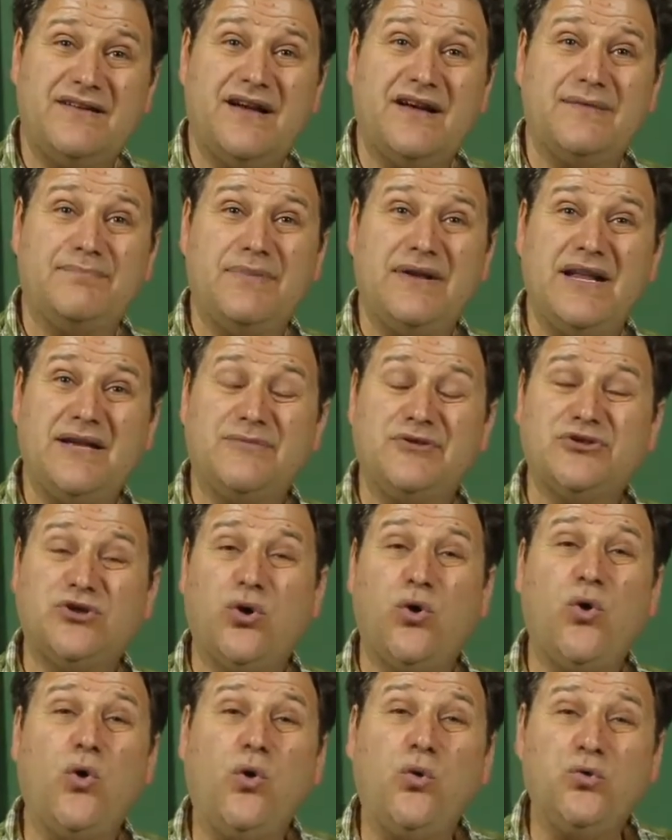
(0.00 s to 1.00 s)
in not being able to
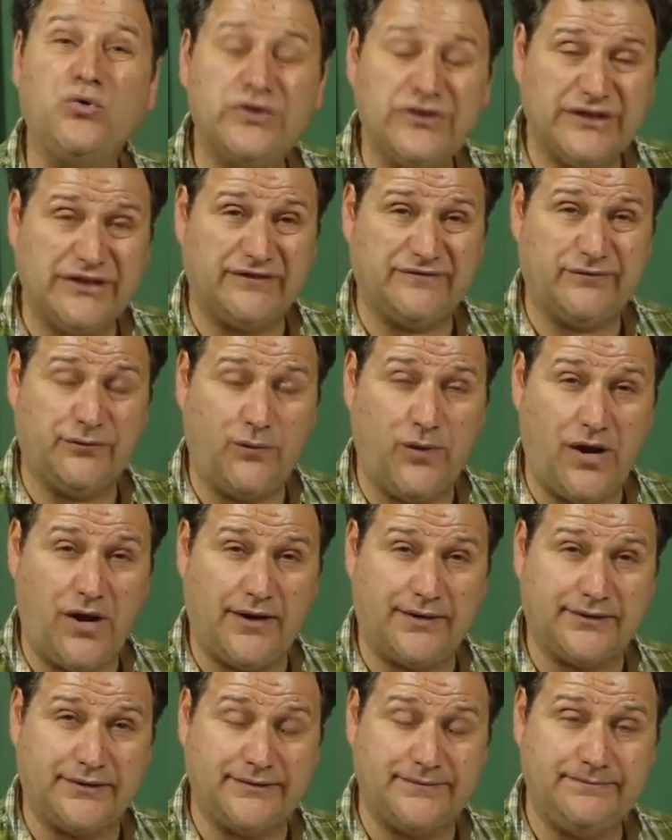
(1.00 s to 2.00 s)
hold enough
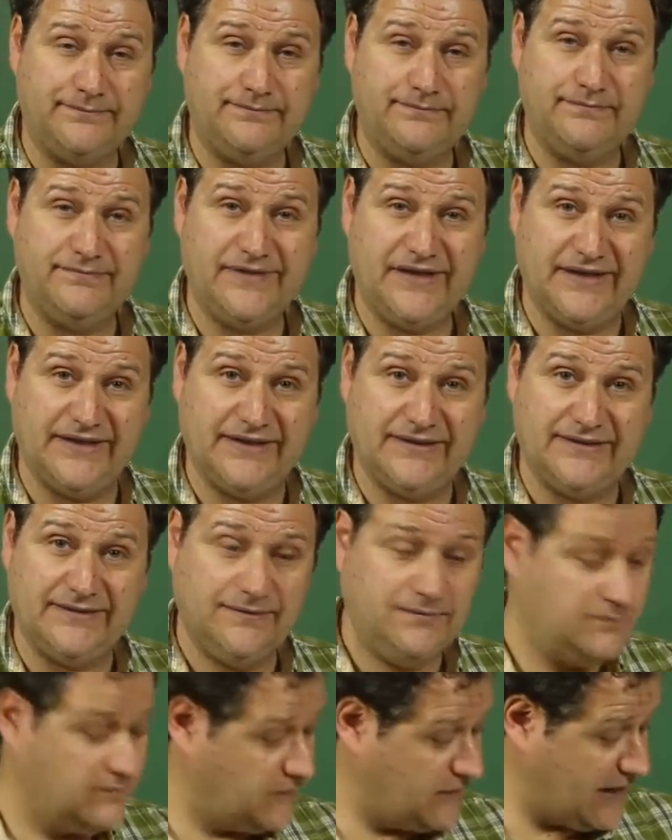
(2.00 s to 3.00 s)
water in it,
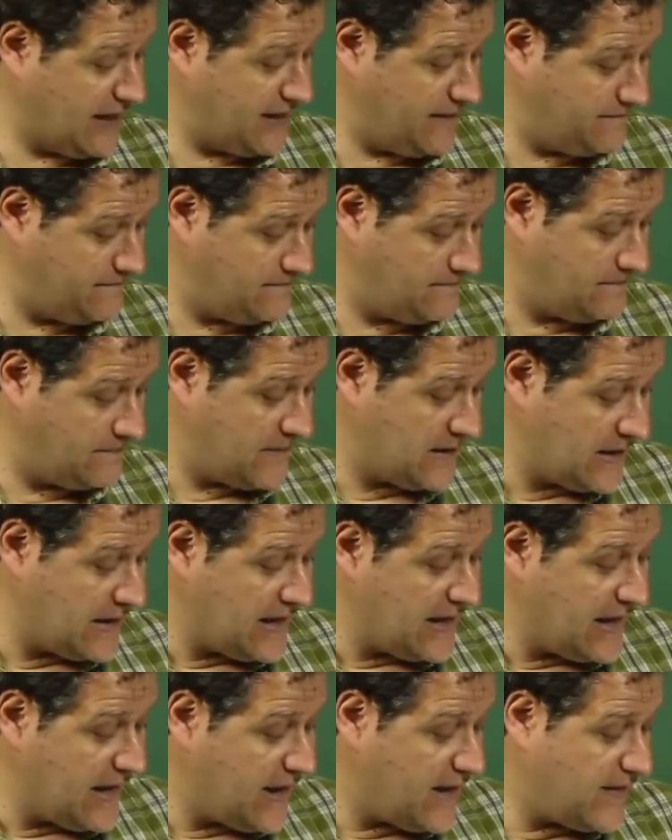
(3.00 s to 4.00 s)
okay?
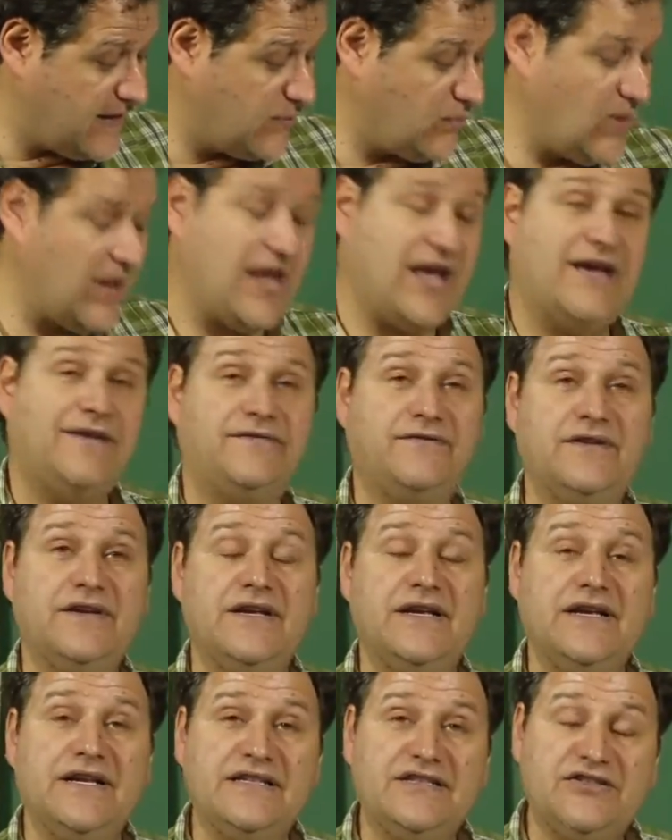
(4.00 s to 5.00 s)
And then we have
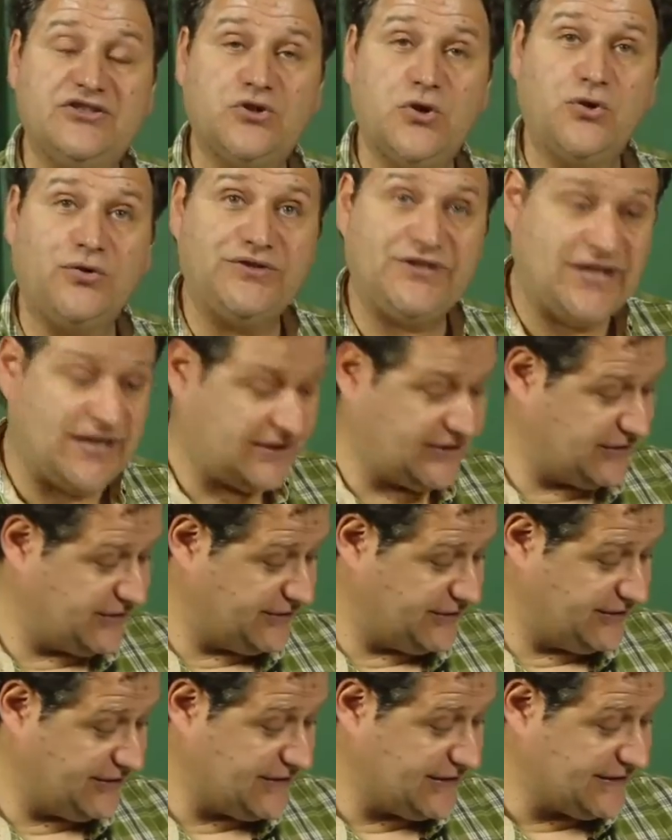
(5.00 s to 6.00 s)
soil
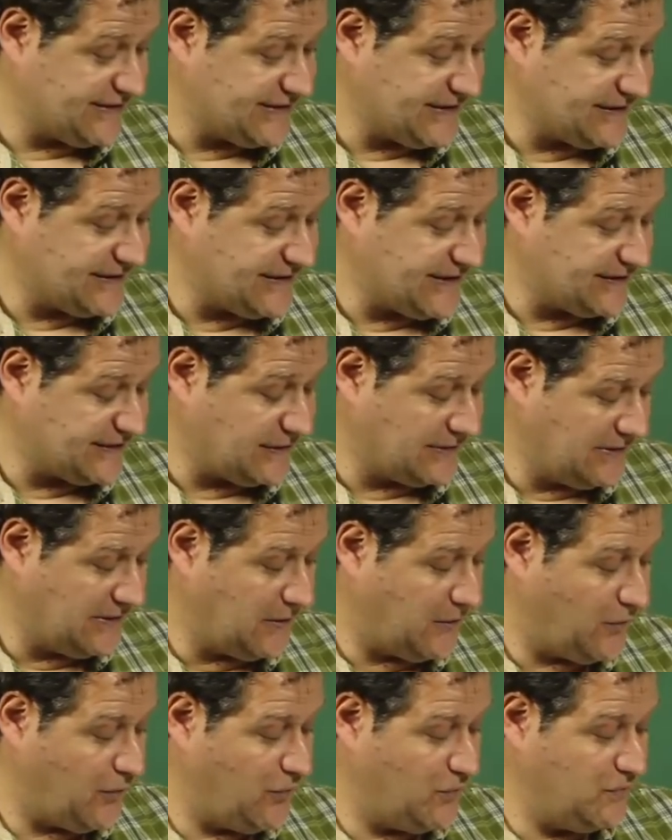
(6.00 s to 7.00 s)
textures such as a
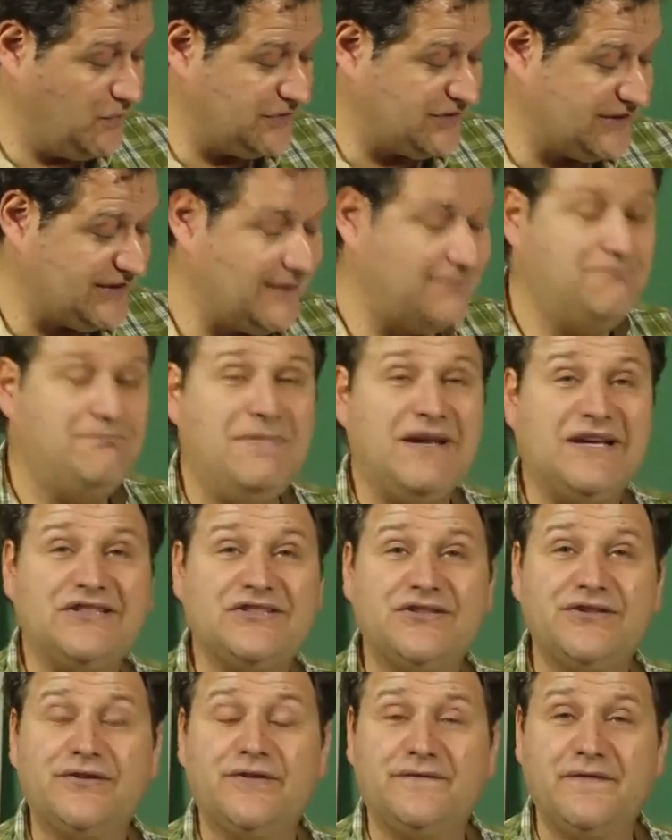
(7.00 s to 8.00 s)
loam, which is a
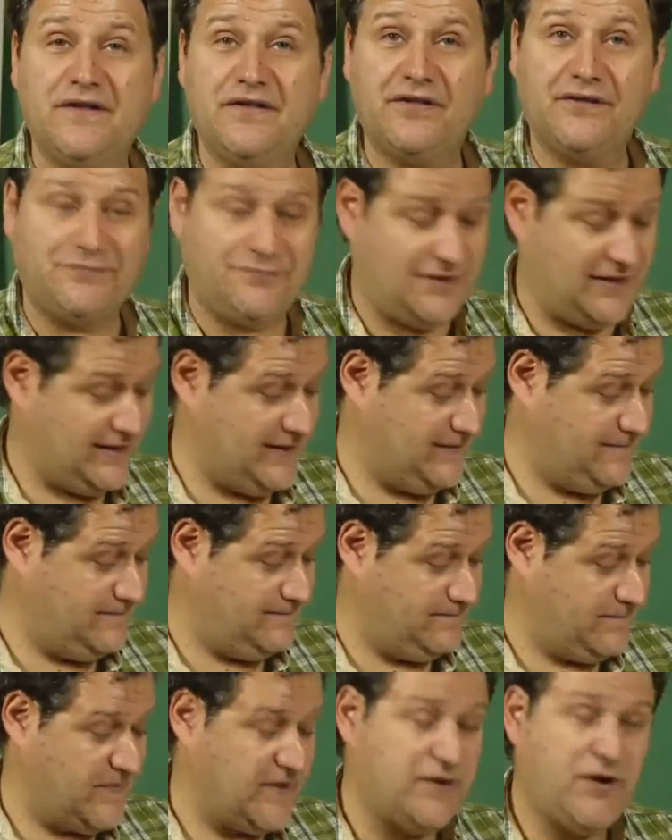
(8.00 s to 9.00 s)
mixture of the three
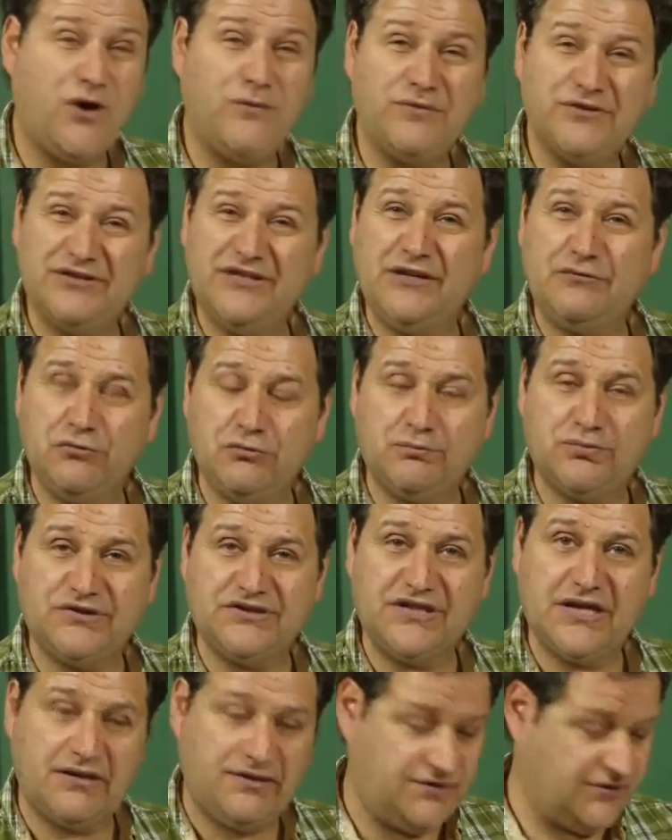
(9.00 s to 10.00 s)
in almost equal
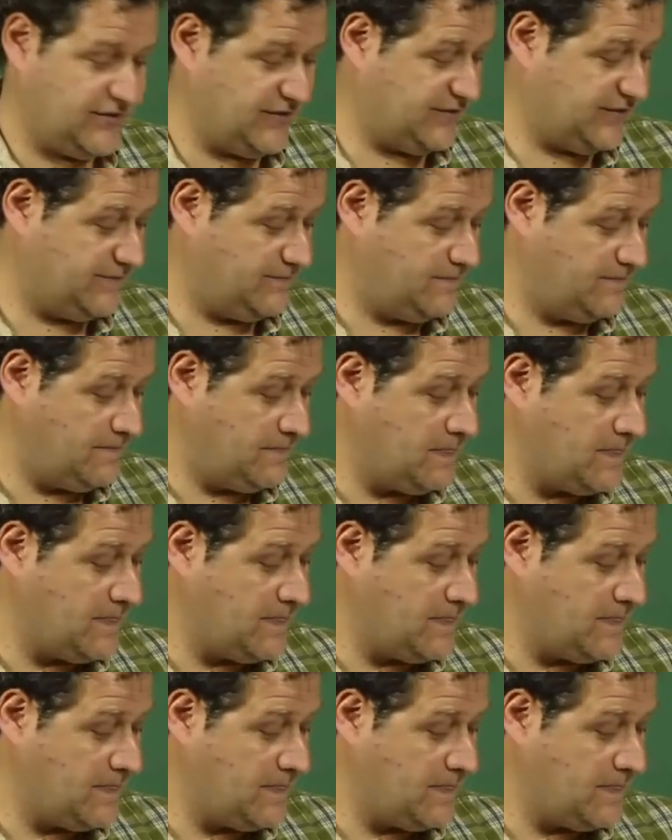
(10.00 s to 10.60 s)
percentages,